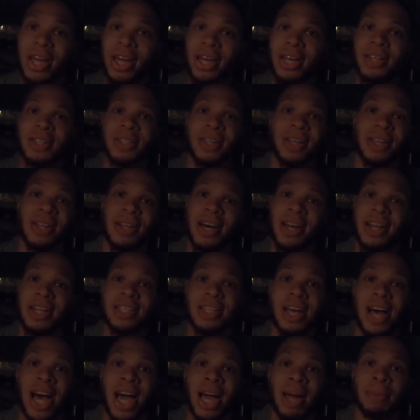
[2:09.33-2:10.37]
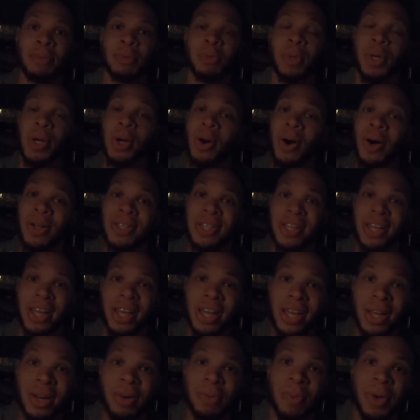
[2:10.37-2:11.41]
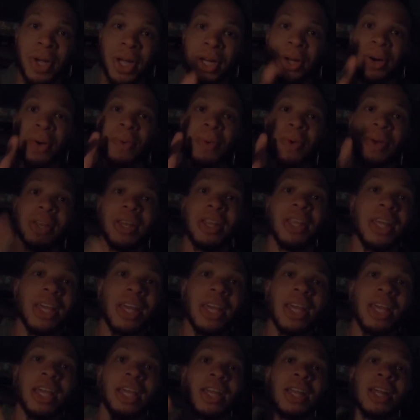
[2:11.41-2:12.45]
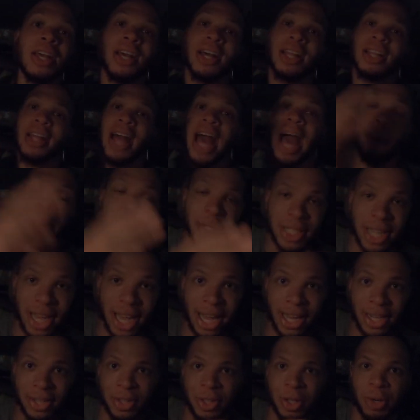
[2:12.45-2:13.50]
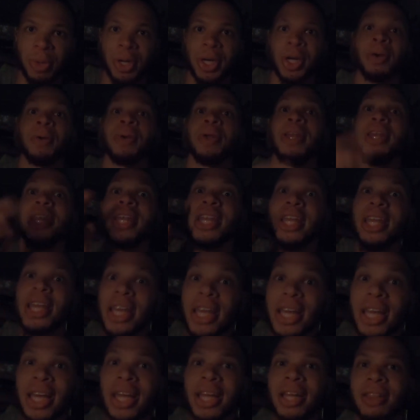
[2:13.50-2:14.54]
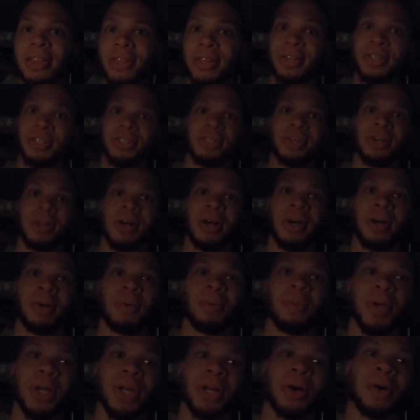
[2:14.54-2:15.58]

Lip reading: is, a lot of times we go out to eat, we don't need the appetizer, we don't need the dessert, we